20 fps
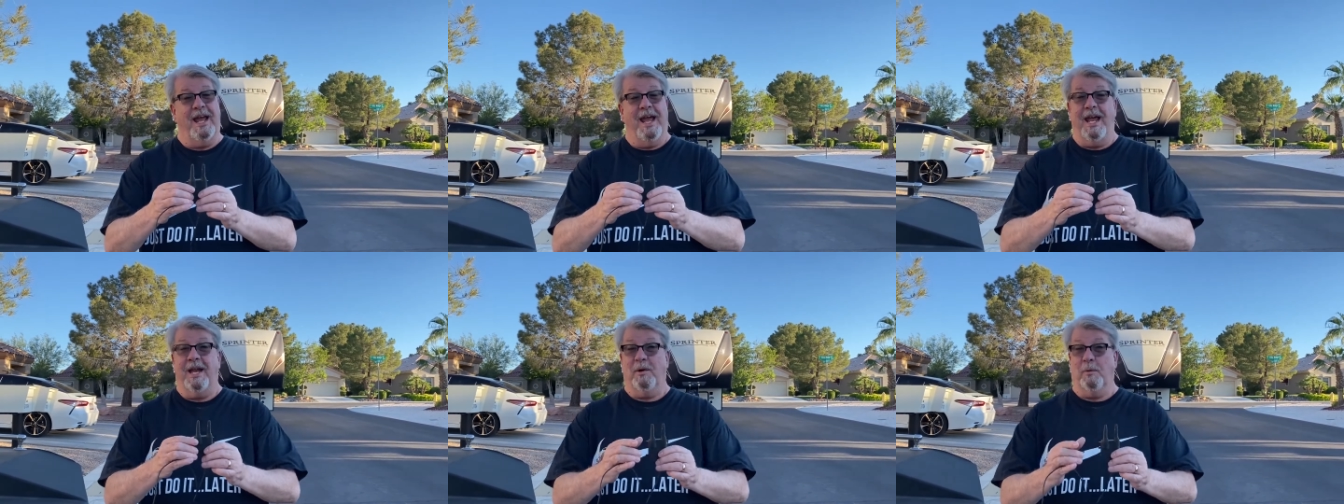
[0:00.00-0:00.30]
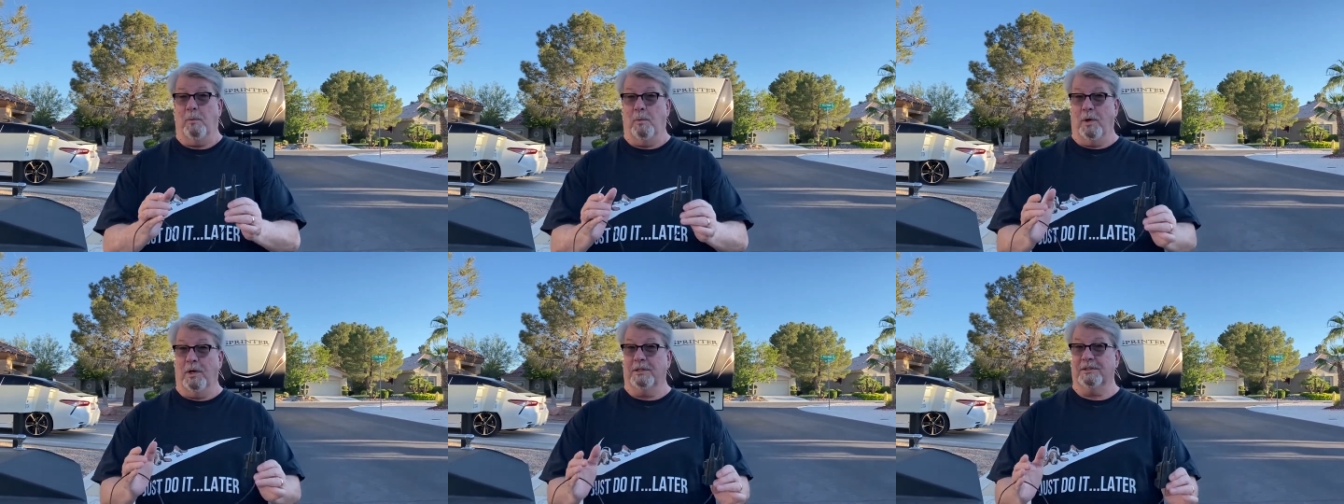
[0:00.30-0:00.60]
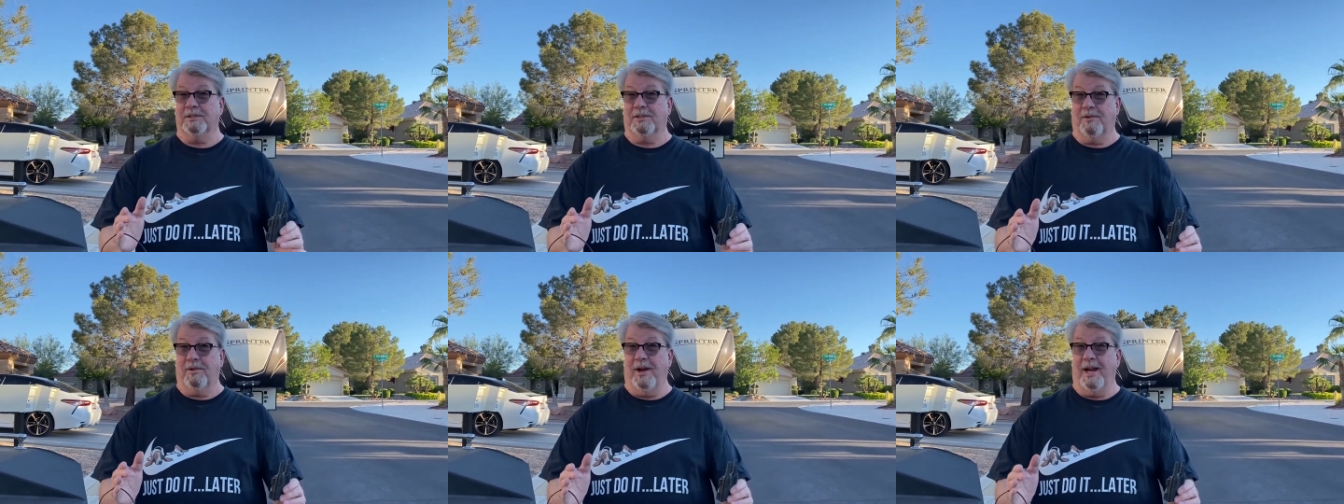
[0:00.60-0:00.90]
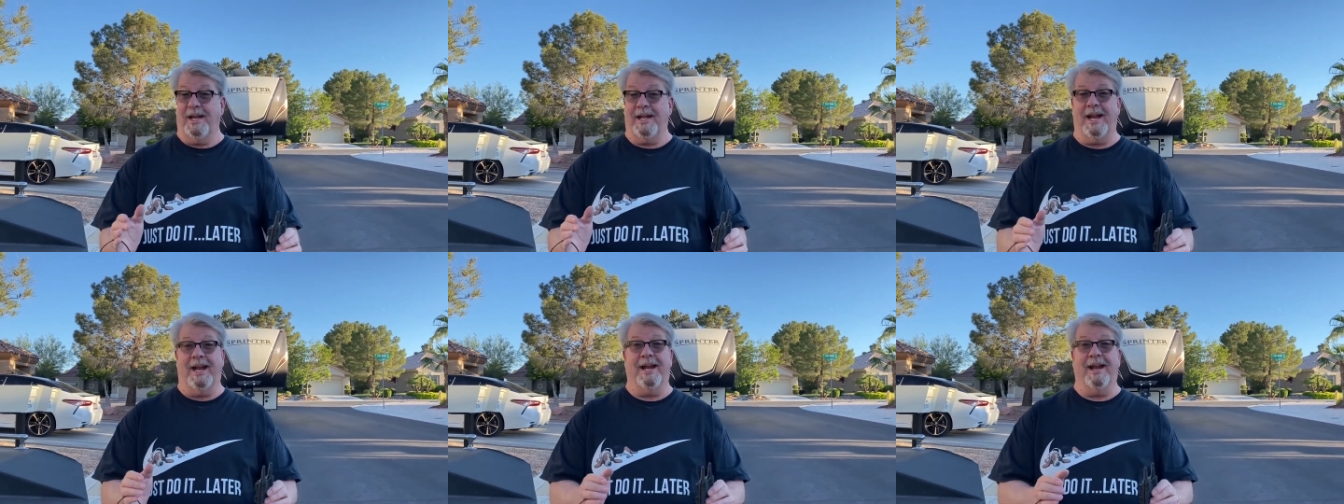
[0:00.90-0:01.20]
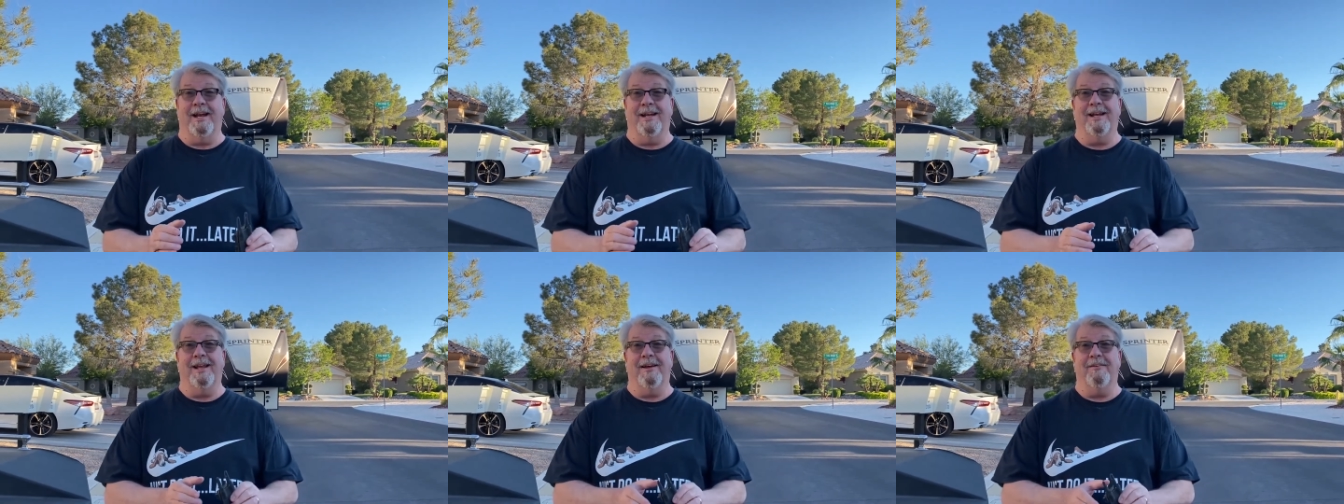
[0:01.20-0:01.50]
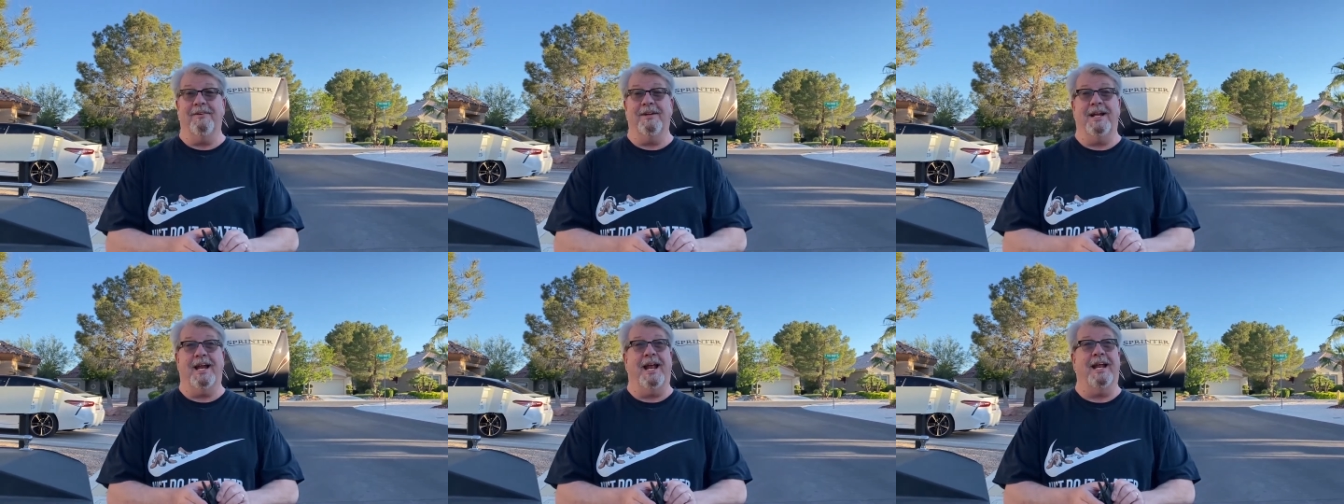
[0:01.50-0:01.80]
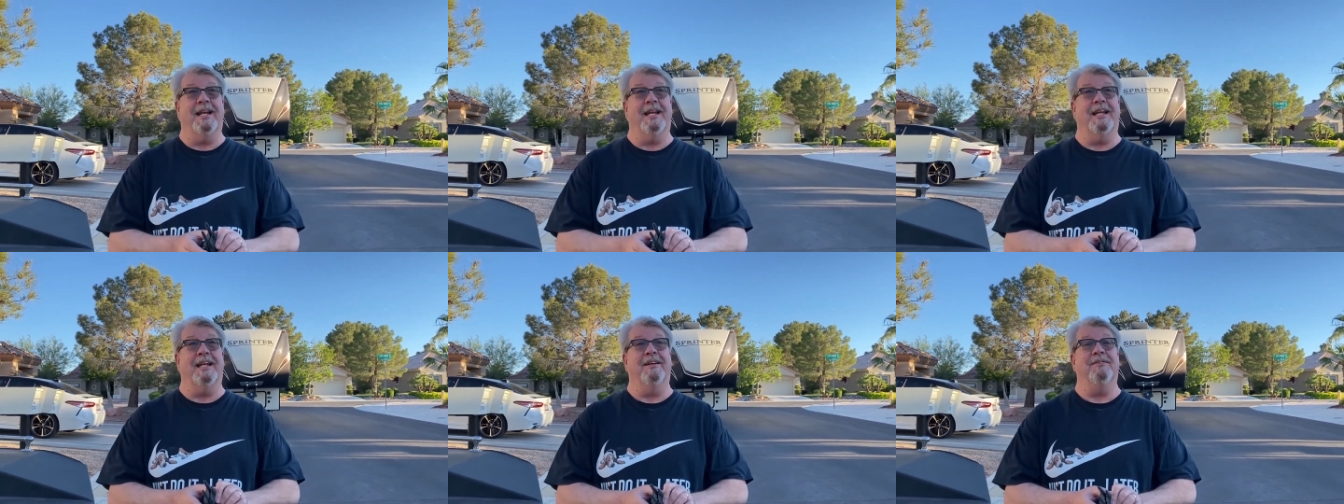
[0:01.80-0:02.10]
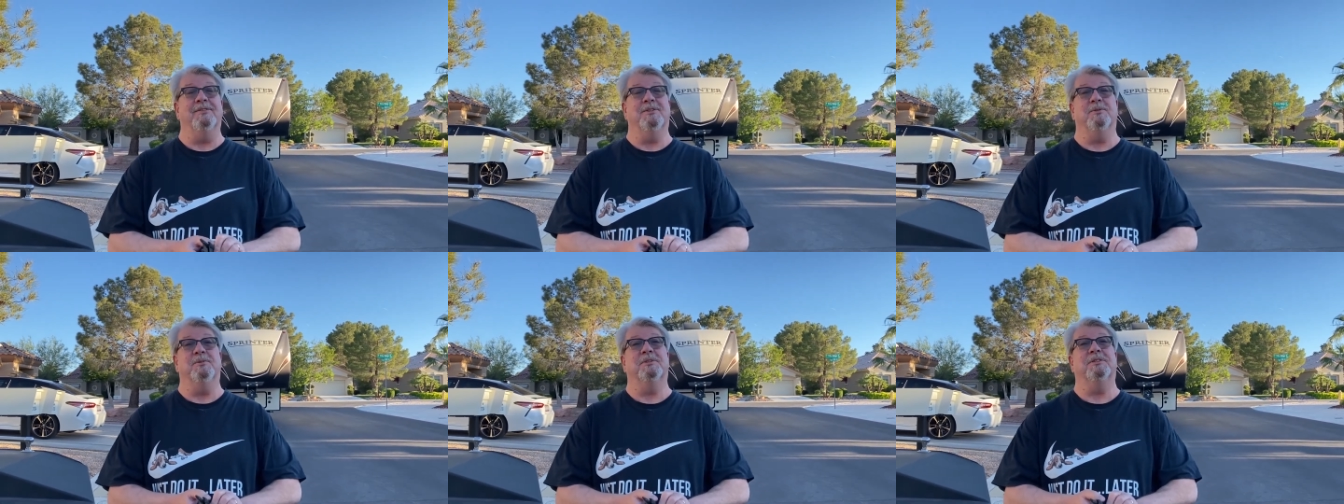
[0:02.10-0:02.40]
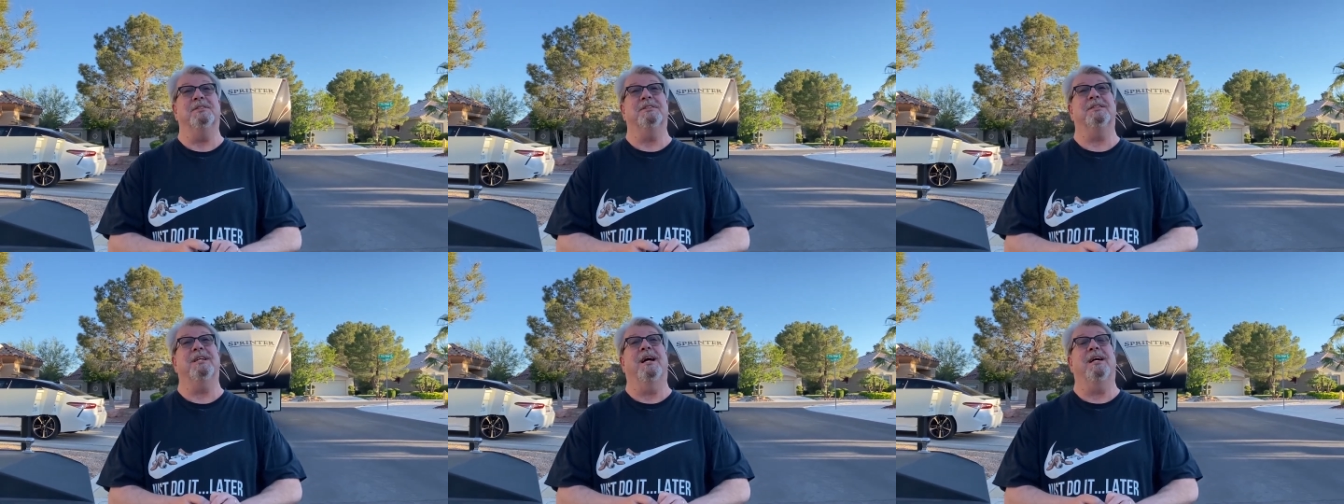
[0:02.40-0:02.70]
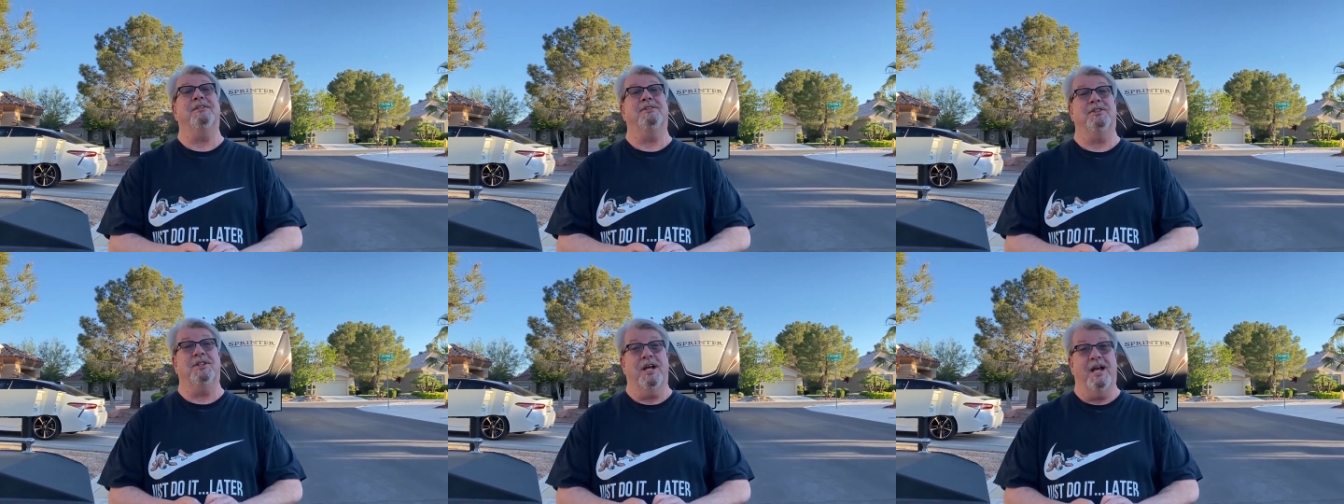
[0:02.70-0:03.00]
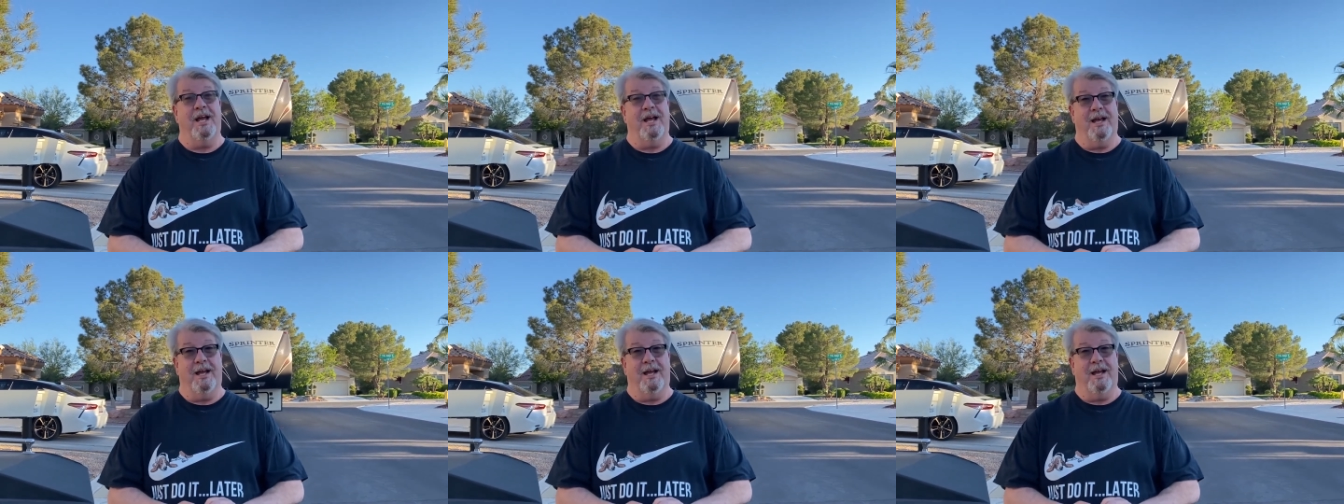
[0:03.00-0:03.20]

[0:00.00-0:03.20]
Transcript: And it works great, and I love it, and it gives you such